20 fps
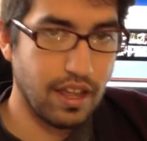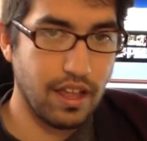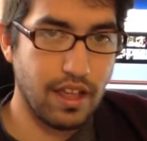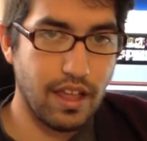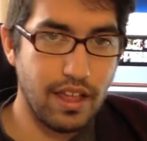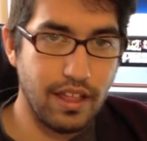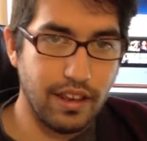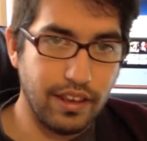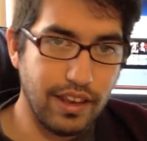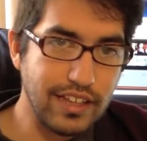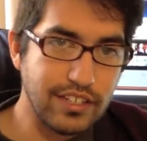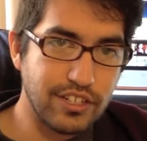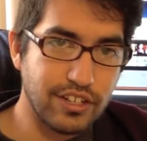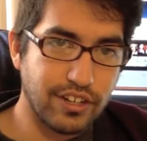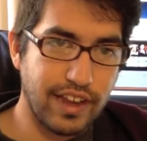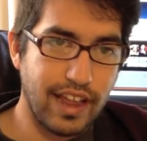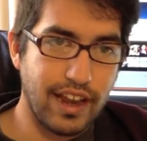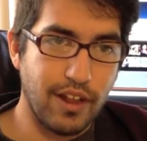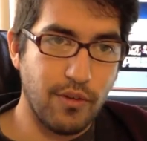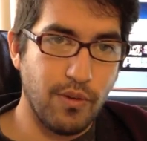unless you're
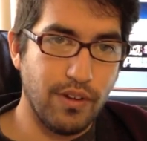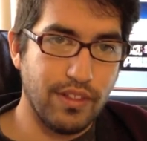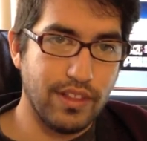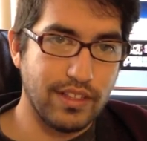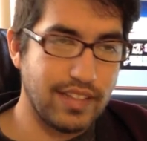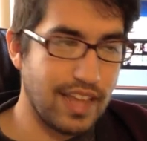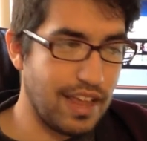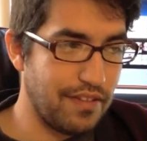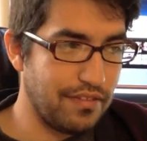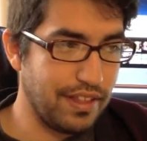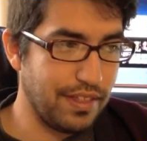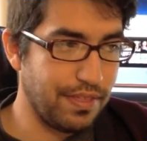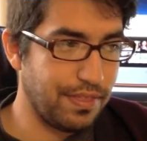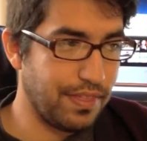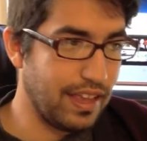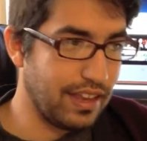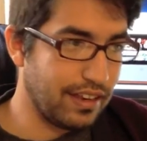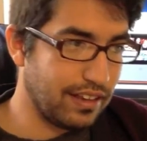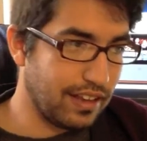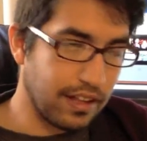getting one that's heavily
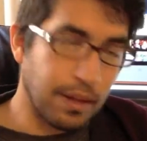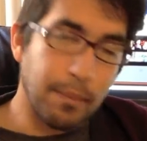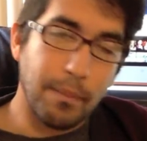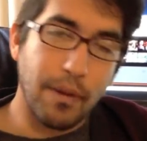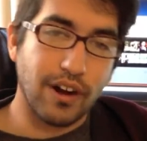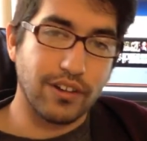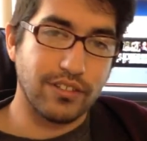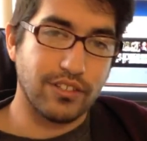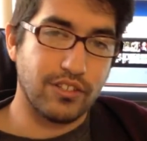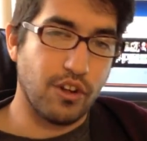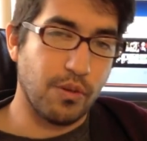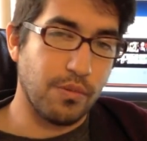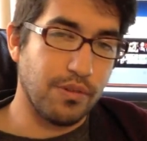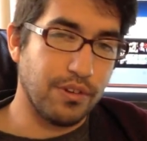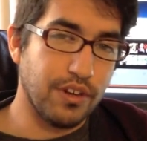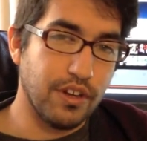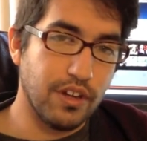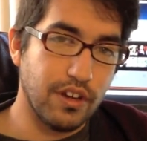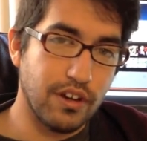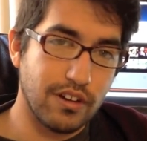thin, like a Barnes Noble
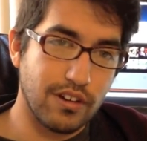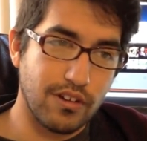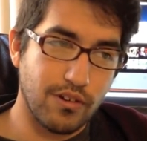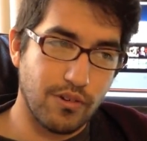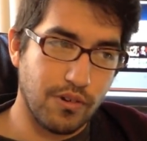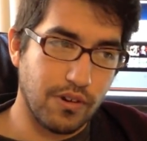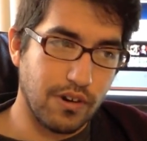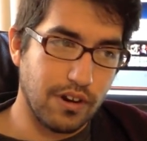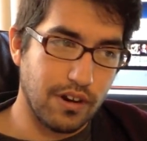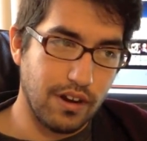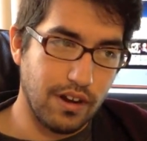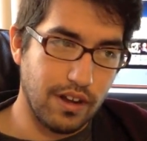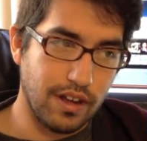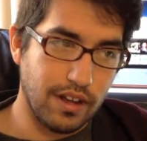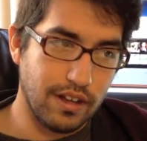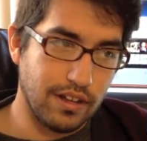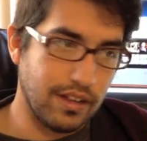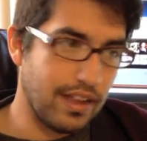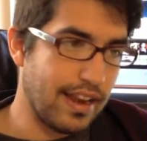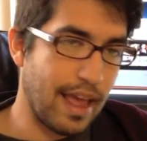Nook or
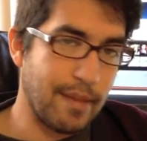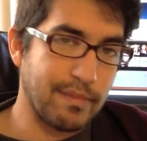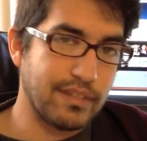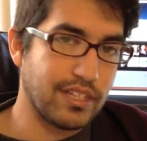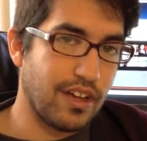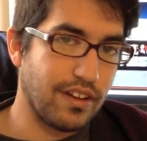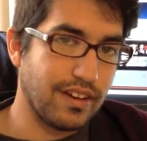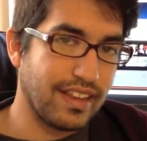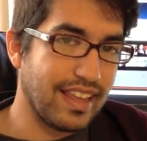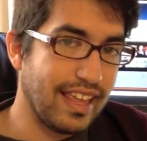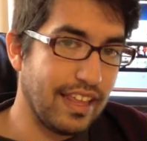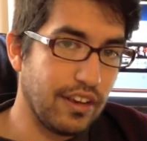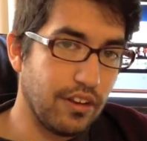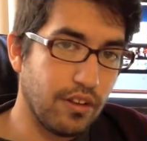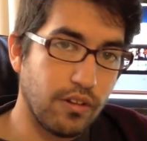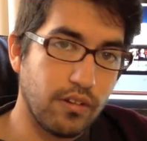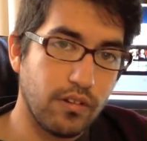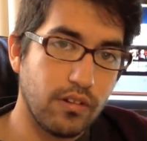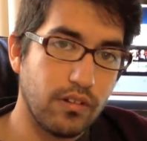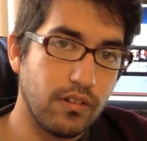uh, an Amazon
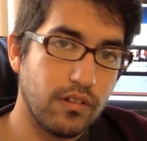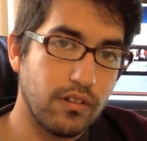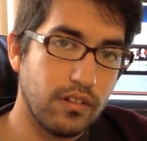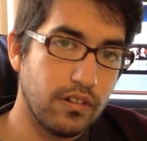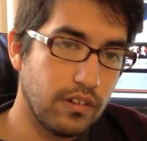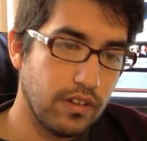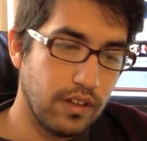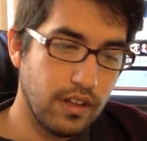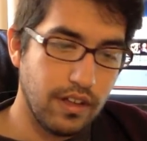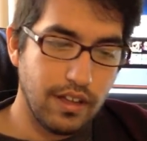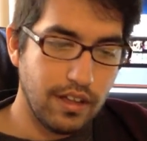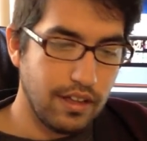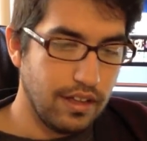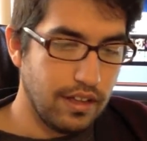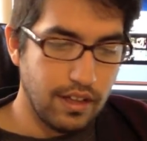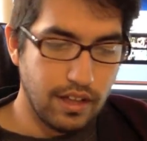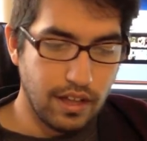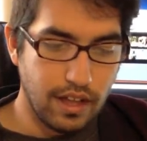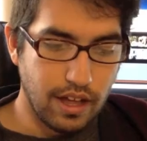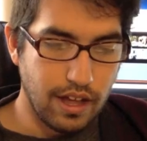Kindle,
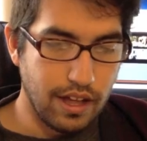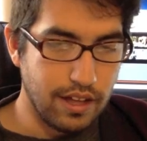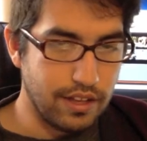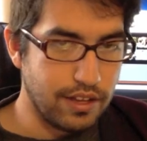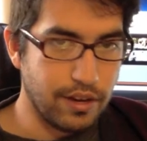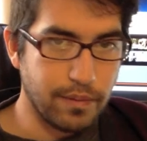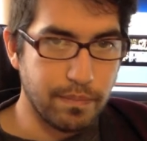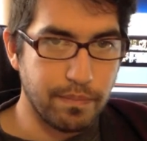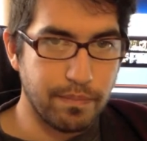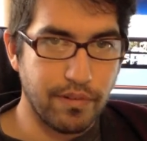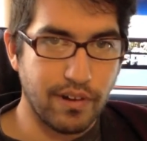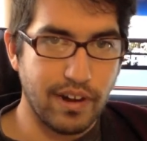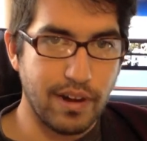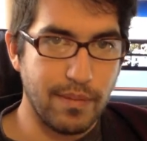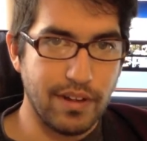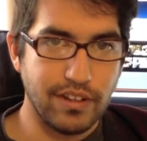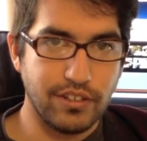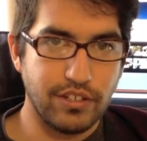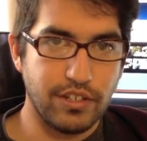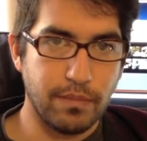uh, you're pretty
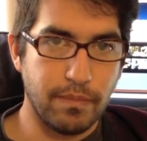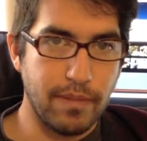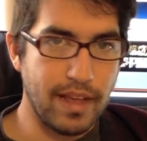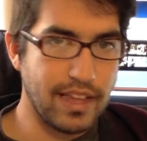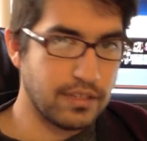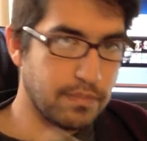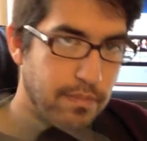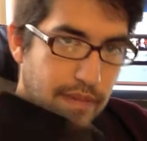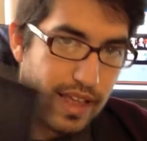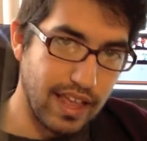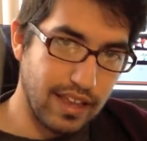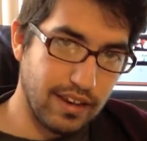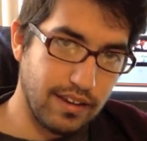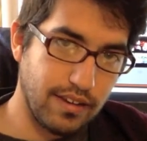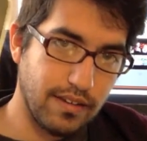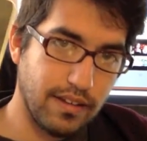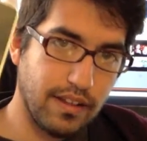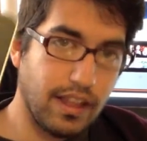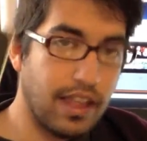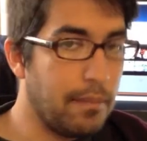much your best bet,
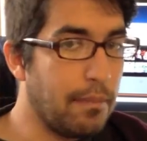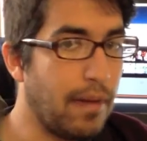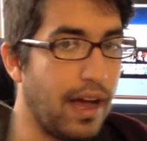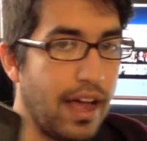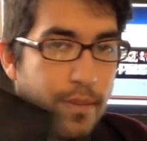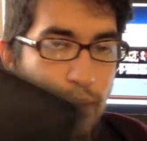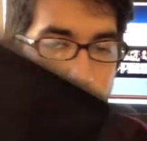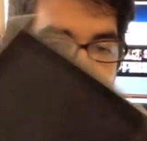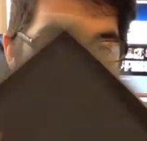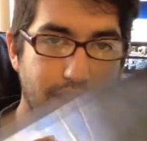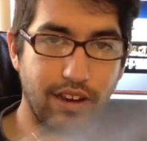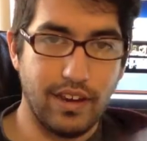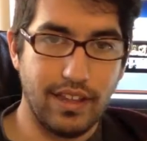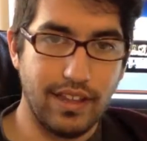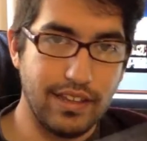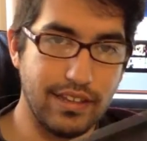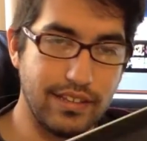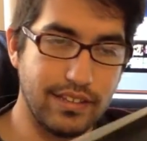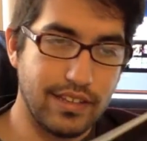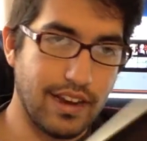in my opinion,
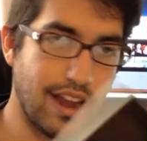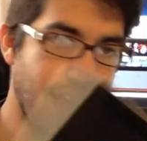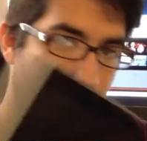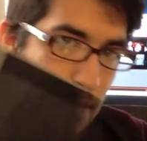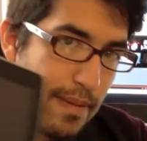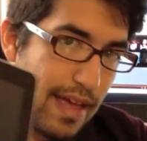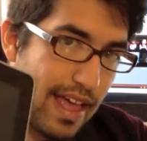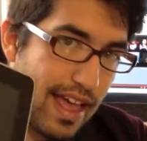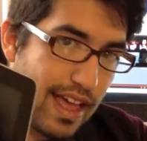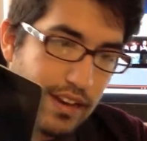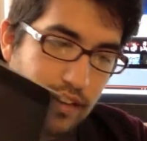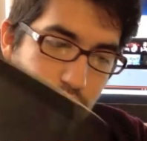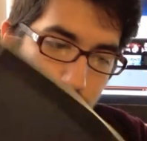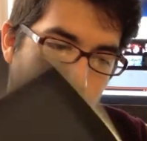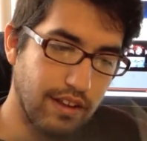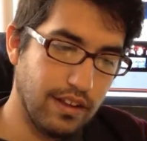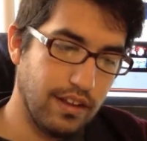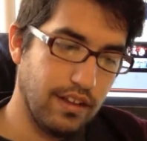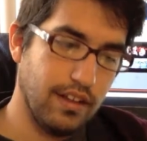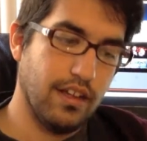is an iPad.
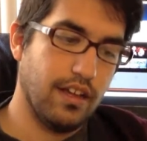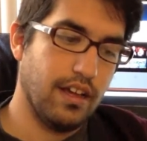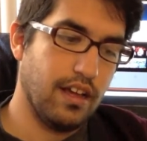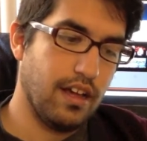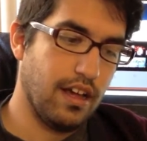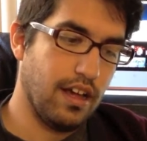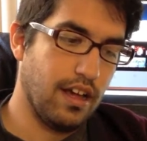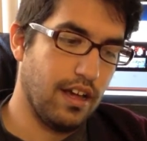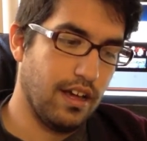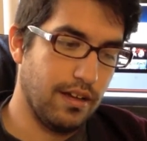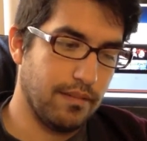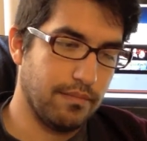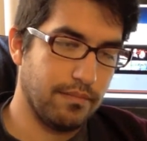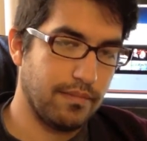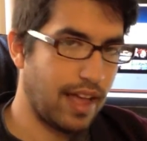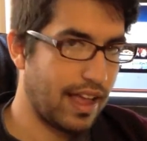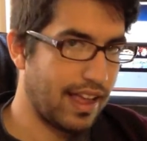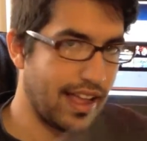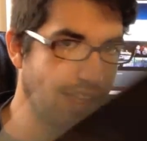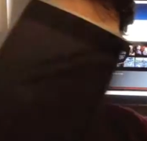Um,
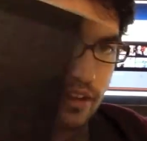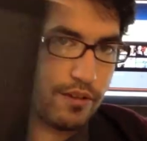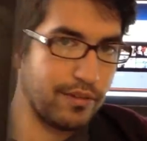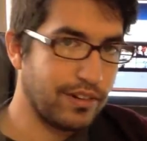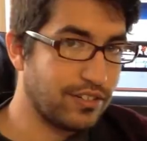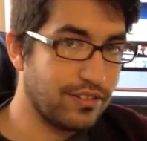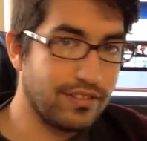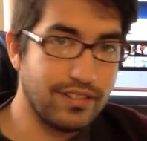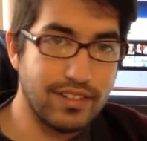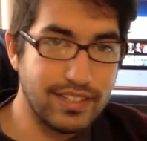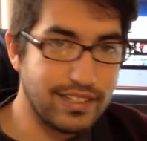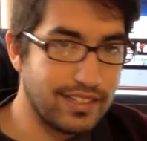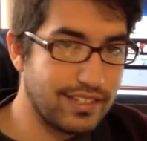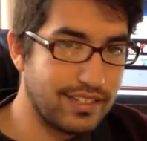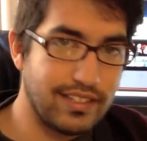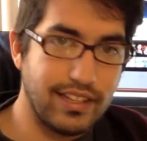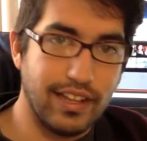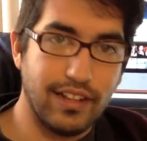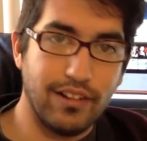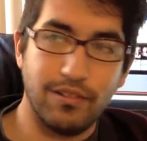I got the original. It
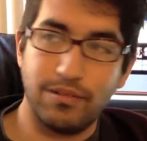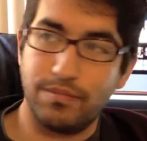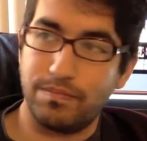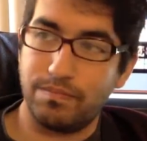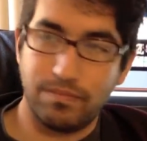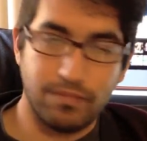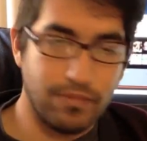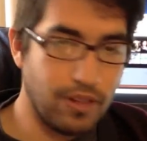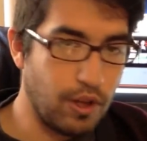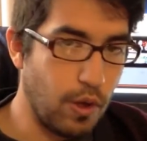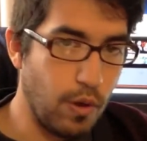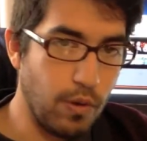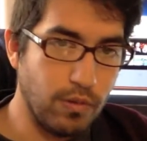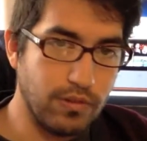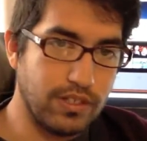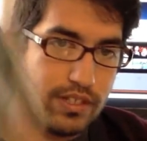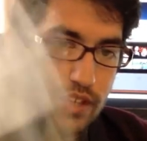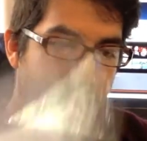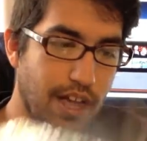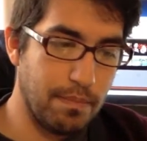still
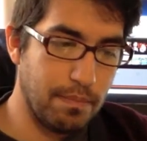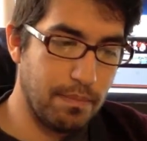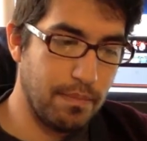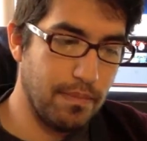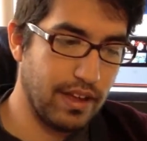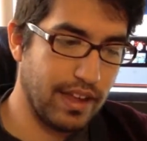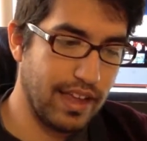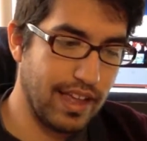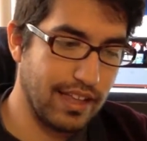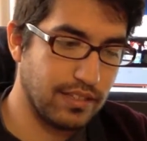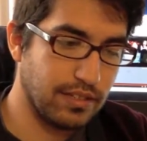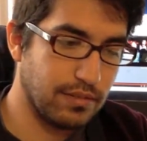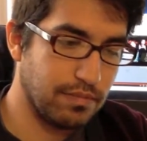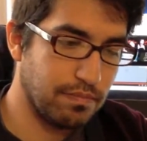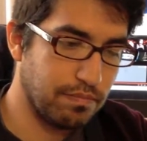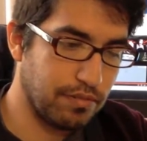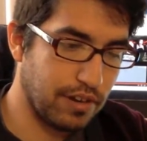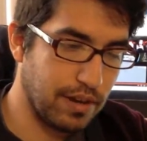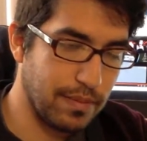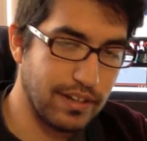holds up against
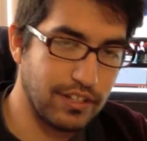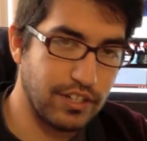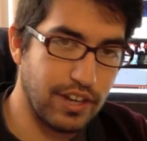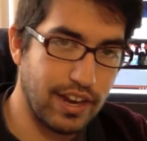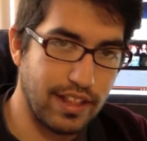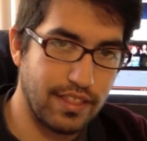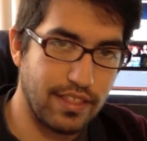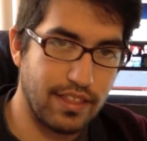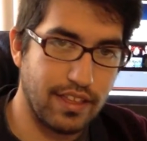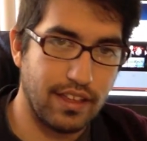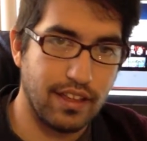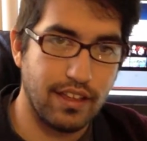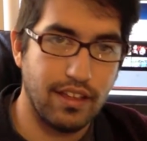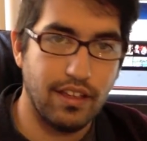pretty much anything,